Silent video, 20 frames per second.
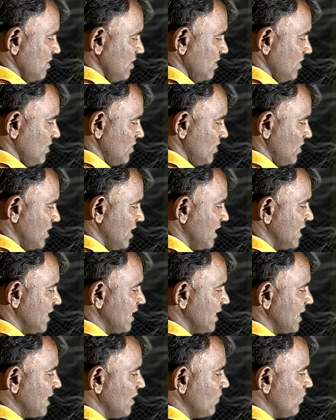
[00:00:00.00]
So
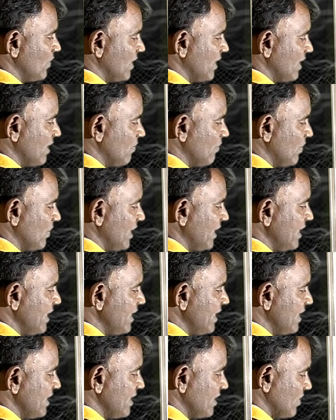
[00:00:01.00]
integral 1
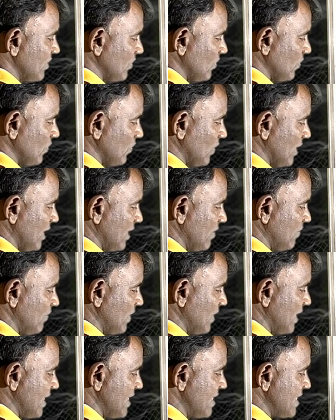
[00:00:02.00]
by 1
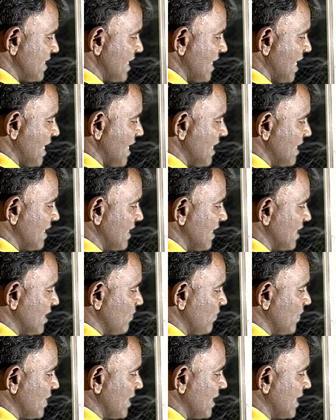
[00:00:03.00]
plus tan can
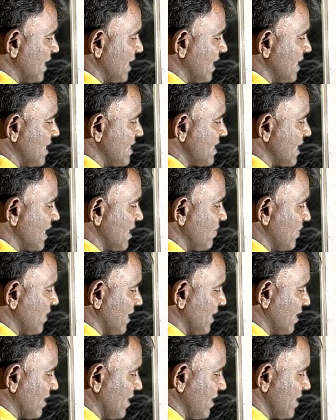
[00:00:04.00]
be written as sin
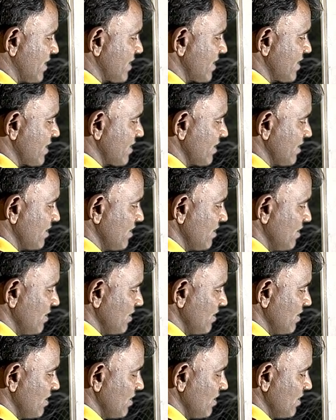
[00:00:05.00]
by cos.
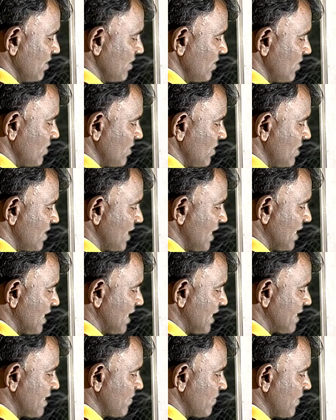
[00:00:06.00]
So sin
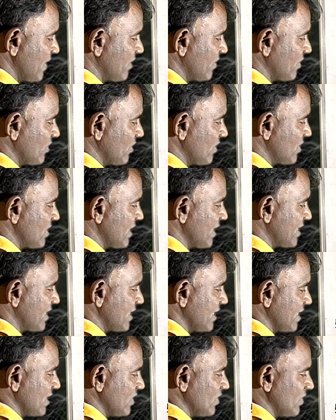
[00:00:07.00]
x by cos x
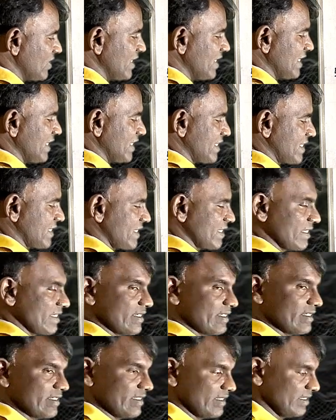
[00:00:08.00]
into dx.
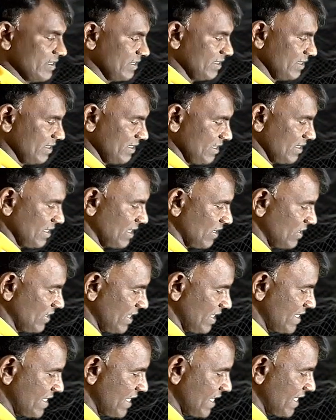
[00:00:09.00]
Now
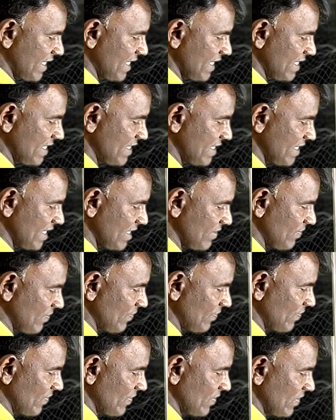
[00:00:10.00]
just take LCM.
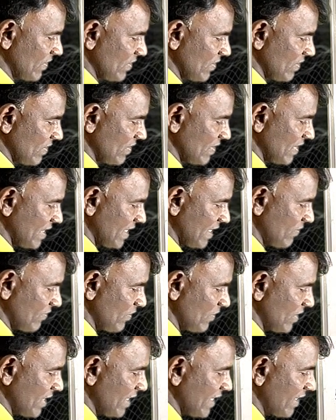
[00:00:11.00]
Then
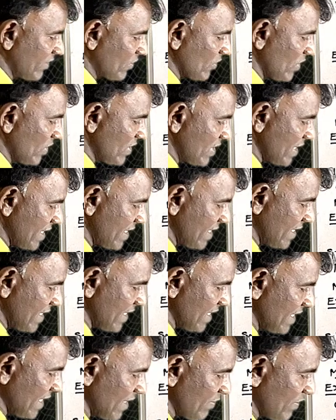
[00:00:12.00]
we get cos x in
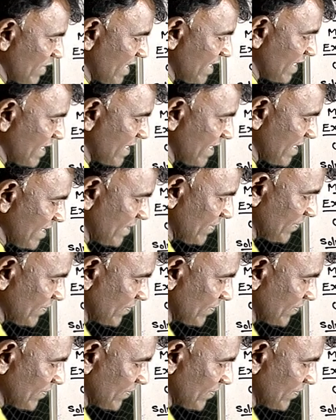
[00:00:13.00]
denominator na,